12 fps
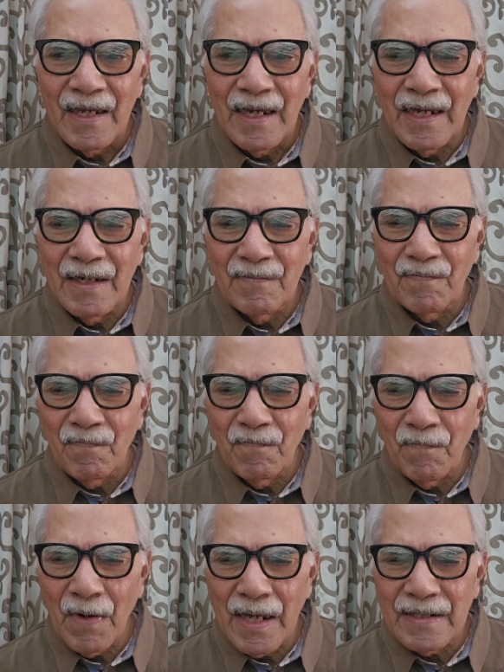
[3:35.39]
and
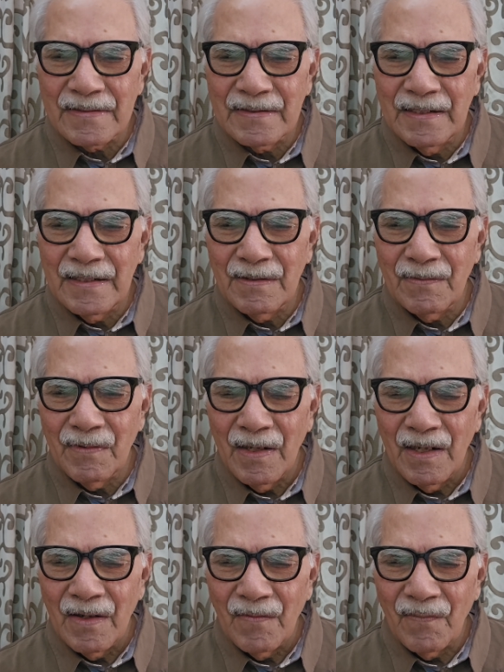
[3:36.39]
pass the
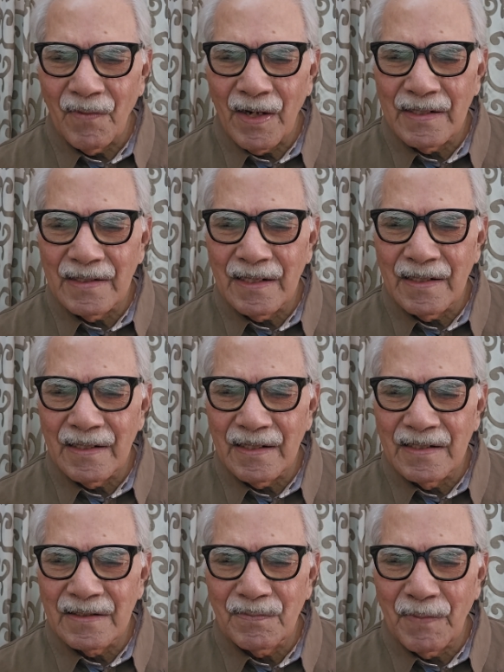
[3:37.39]
final
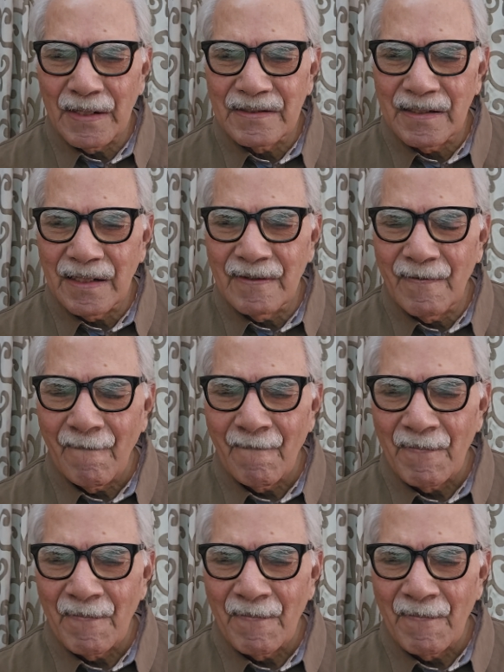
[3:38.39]
inspection.